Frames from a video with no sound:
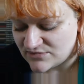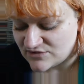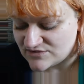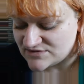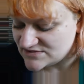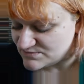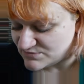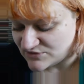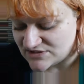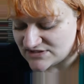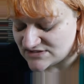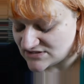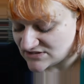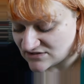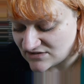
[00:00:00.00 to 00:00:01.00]
because
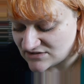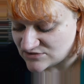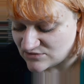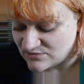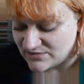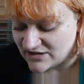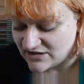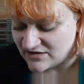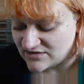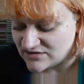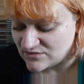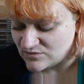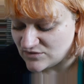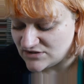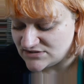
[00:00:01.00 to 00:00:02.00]
bodies are starting to appear
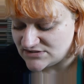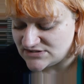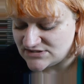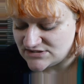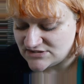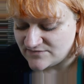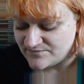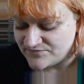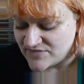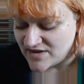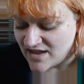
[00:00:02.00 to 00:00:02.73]
in the woods